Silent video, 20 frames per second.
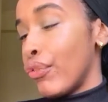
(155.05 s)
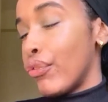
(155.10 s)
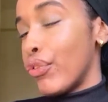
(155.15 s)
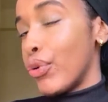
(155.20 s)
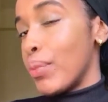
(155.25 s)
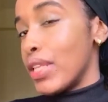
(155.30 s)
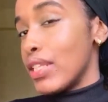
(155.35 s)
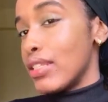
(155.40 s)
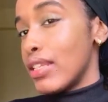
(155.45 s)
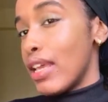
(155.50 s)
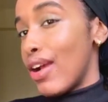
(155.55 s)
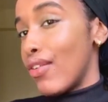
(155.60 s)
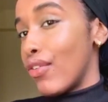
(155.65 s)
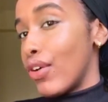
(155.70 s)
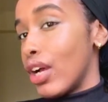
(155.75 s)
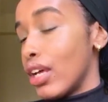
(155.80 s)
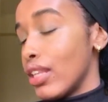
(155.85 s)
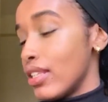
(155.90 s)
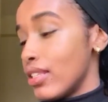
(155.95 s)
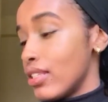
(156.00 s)

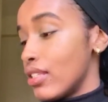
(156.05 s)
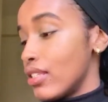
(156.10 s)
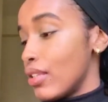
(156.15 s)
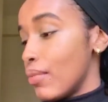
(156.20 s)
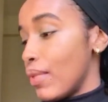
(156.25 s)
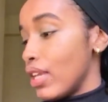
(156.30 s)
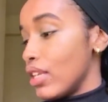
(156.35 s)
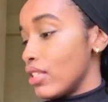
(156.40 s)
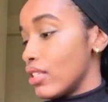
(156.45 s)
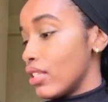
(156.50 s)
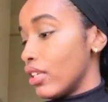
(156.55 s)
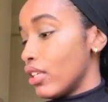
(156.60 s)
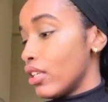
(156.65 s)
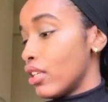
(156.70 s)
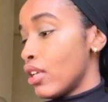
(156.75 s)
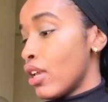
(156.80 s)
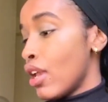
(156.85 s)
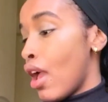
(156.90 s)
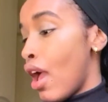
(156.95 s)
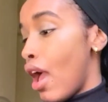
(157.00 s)
Formentera. This is
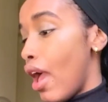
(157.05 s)
amazing.